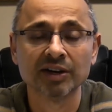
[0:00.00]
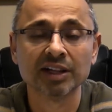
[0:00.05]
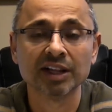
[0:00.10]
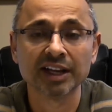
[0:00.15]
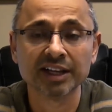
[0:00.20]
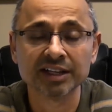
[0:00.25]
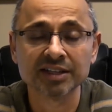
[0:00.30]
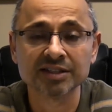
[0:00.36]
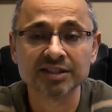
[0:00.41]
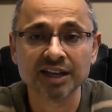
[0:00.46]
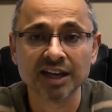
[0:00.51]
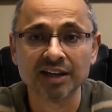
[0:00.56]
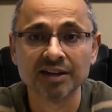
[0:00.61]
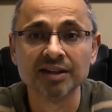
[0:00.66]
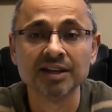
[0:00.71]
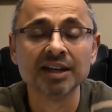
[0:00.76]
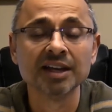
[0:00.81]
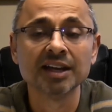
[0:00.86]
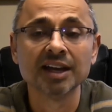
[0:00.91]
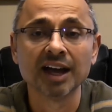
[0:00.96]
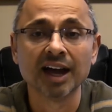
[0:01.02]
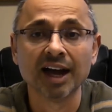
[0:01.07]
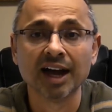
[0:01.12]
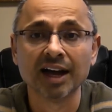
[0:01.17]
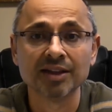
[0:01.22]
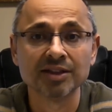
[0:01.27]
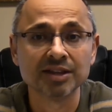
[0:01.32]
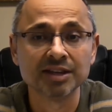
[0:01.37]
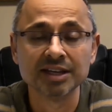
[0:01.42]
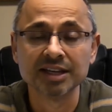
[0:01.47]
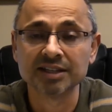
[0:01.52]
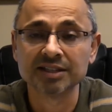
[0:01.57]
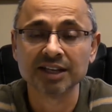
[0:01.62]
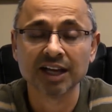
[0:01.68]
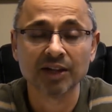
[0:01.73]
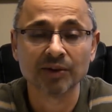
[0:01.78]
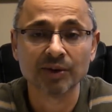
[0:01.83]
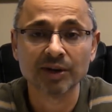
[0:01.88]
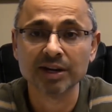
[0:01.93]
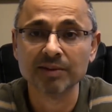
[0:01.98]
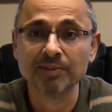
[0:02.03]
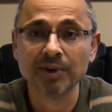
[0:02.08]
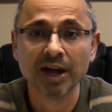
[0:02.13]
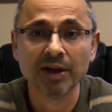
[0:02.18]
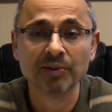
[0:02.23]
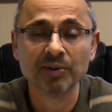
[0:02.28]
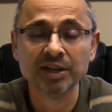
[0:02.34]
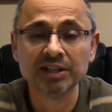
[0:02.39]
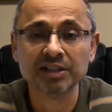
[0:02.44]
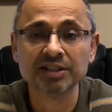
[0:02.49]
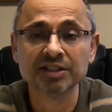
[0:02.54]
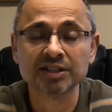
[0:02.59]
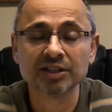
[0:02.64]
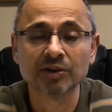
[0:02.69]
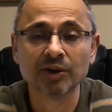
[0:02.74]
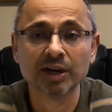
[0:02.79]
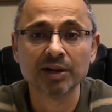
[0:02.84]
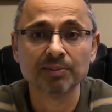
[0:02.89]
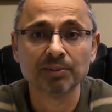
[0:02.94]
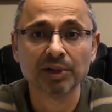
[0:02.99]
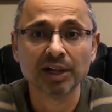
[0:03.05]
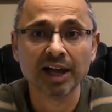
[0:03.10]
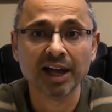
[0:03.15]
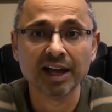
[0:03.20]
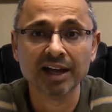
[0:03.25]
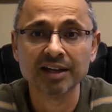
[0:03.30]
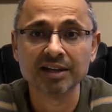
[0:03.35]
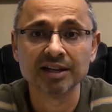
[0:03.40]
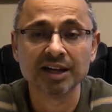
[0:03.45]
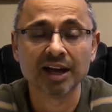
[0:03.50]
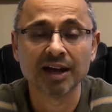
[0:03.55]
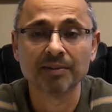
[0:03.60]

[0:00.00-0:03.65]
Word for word: And like I said, uh, the accelerated bi-weekly is a great plan.